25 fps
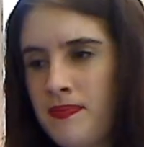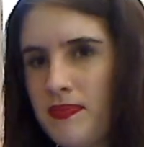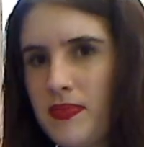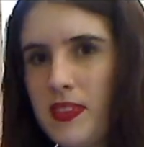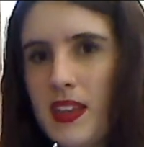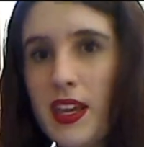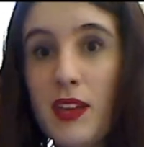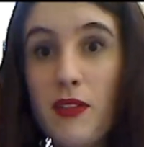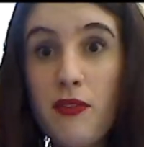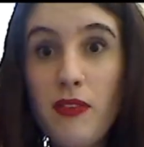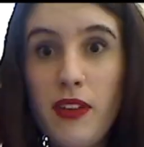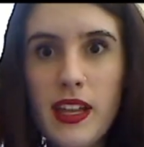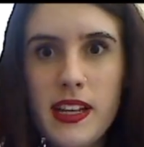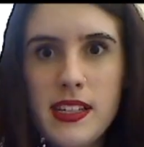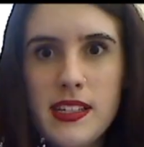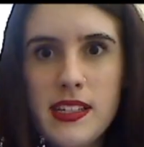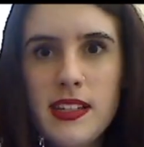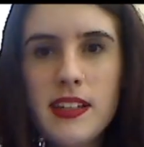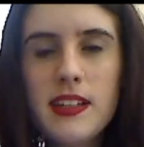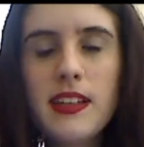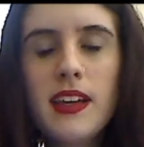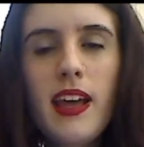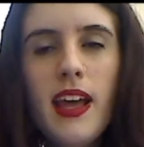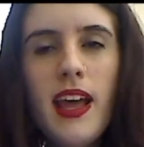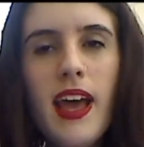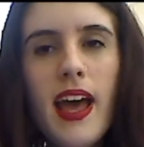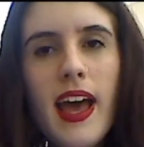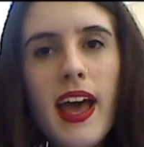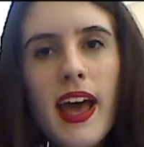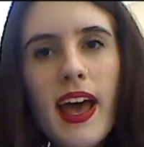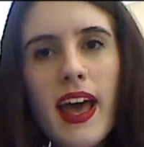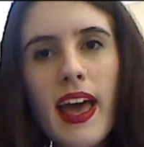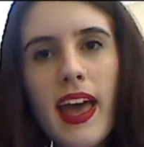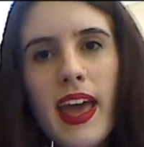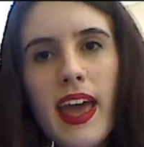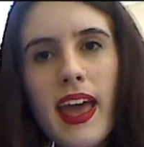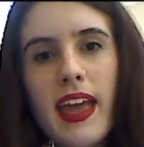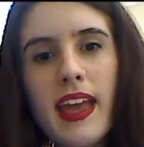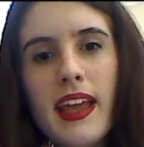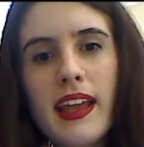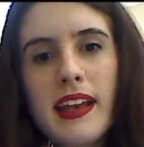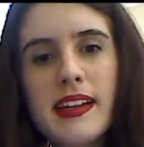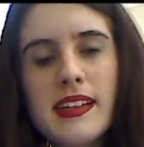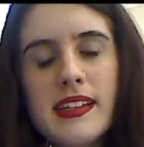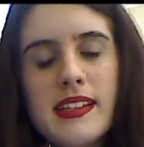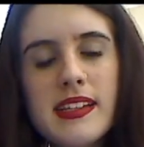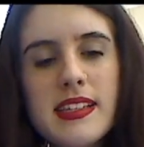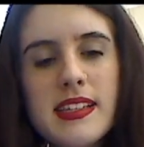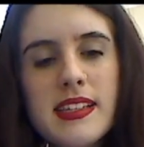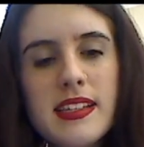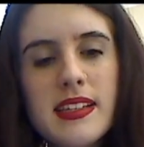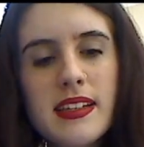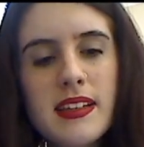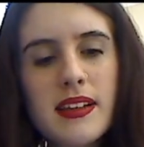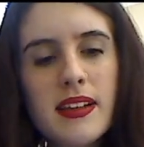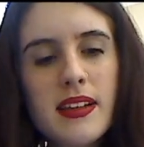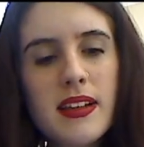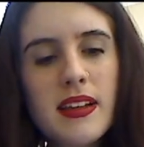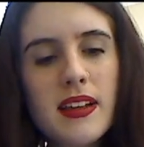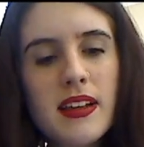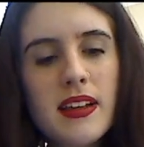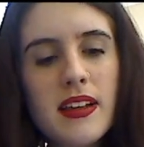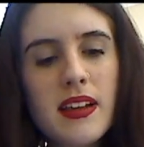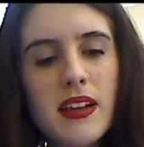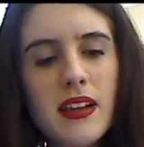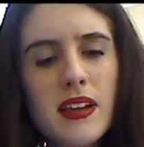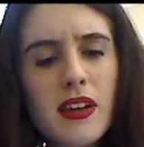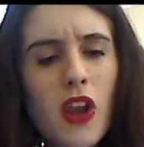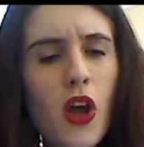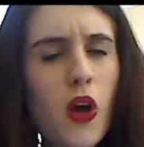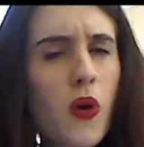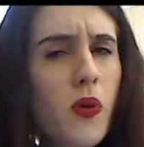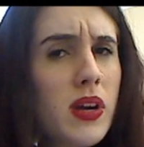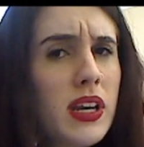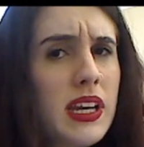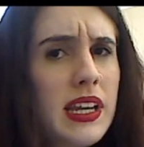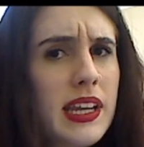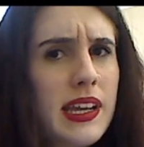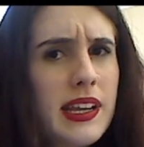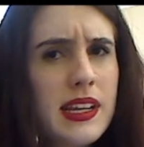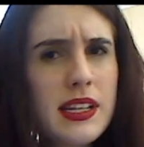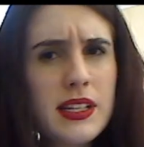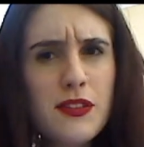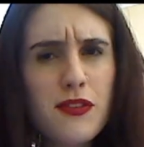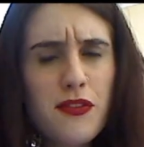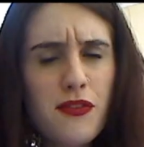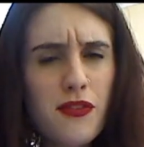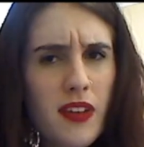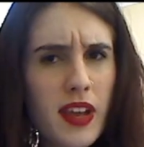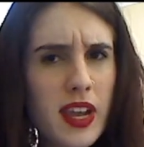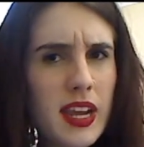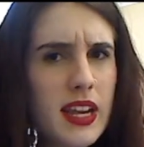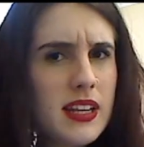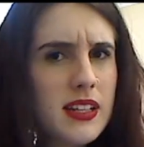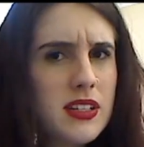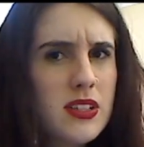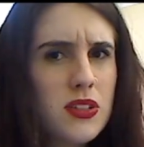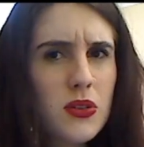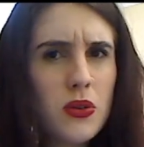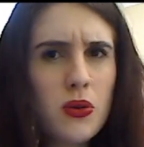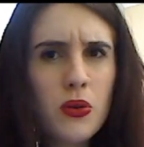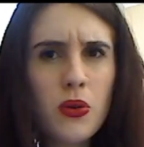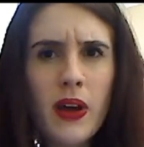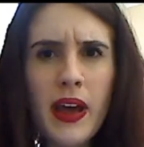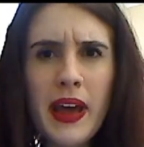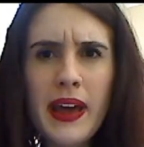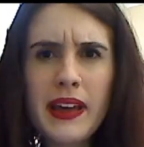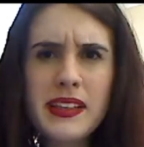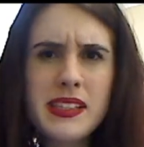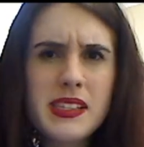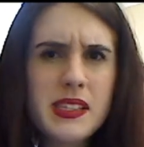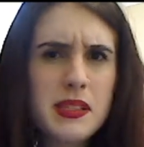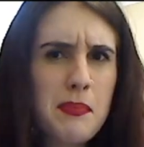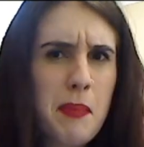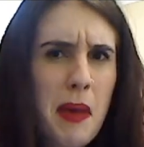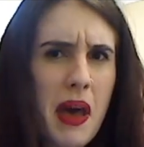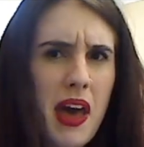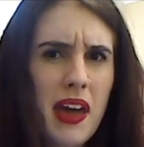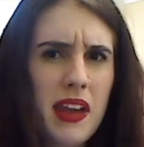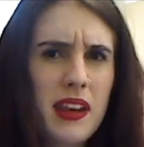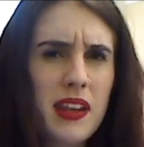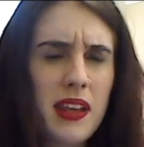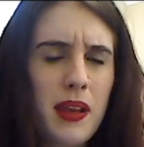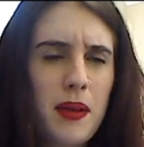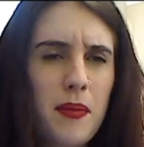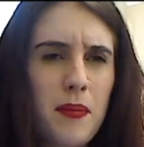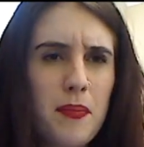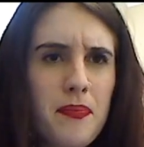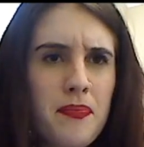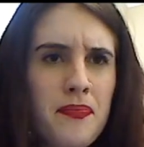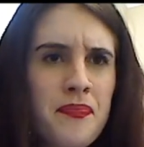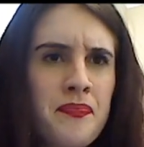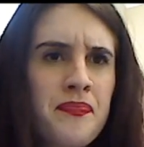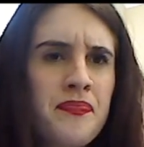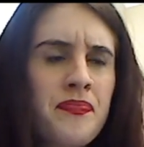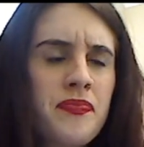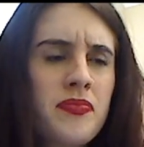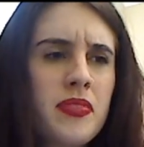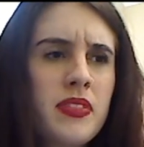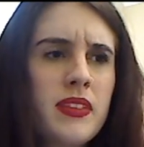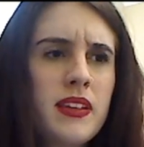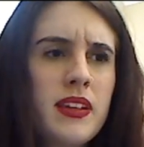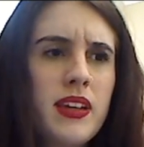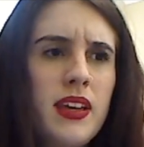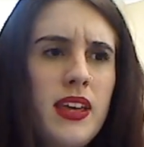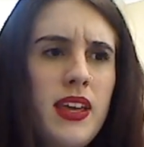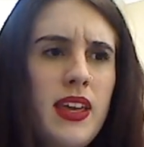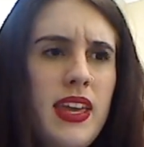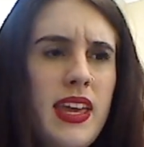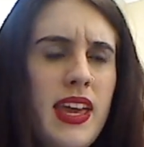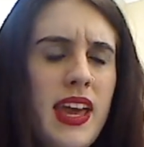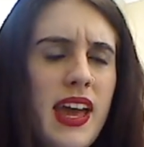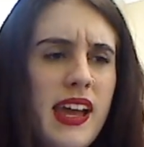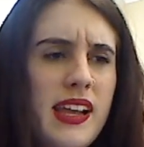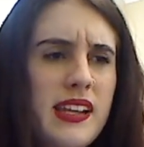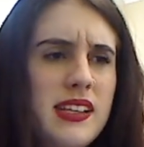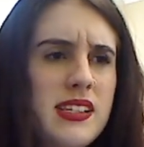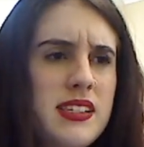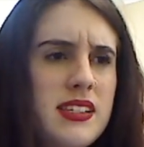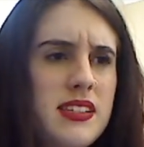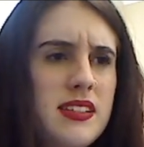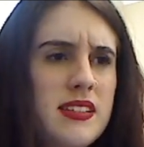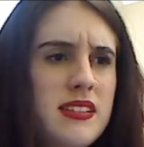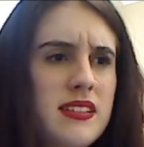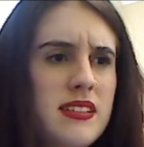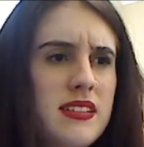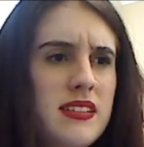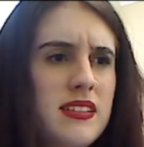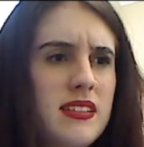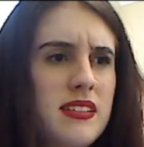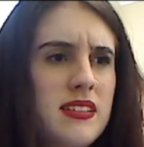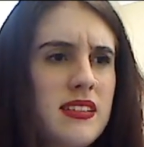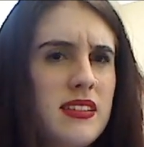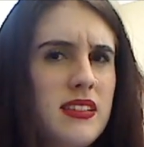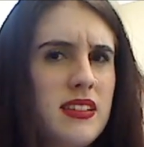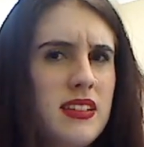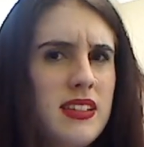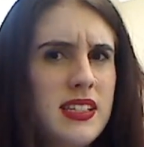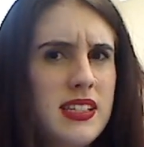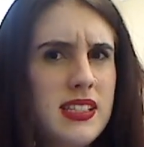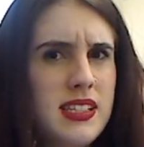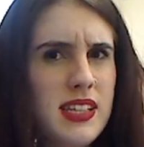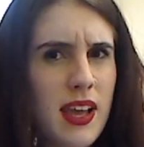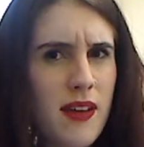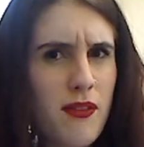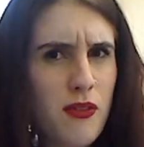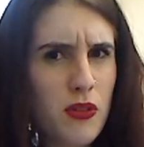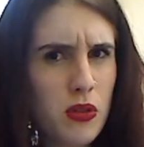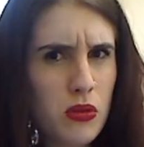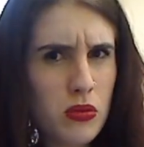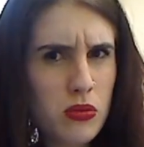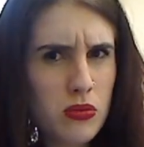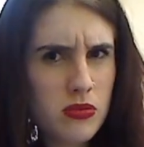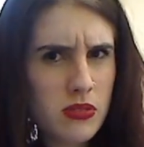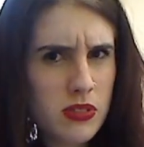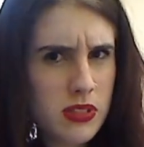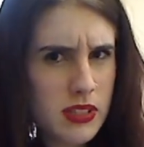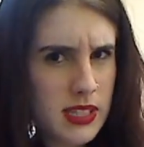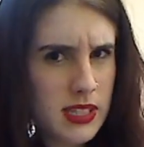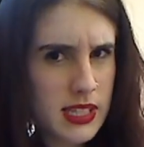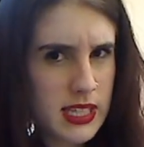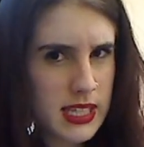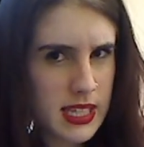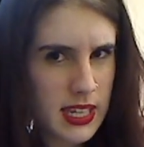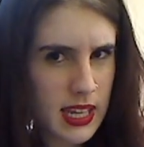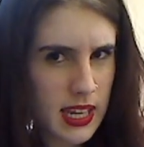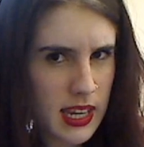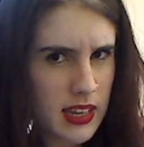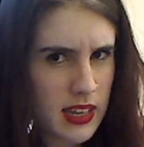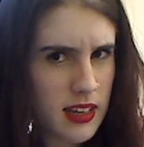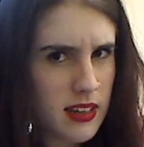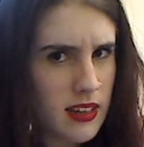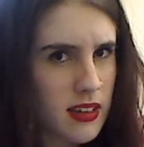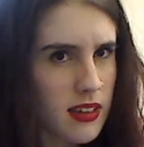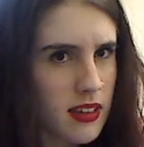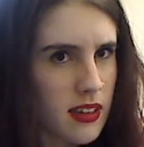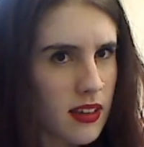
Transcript: invented, and no one can defeat or outsmart him, yet the devil did,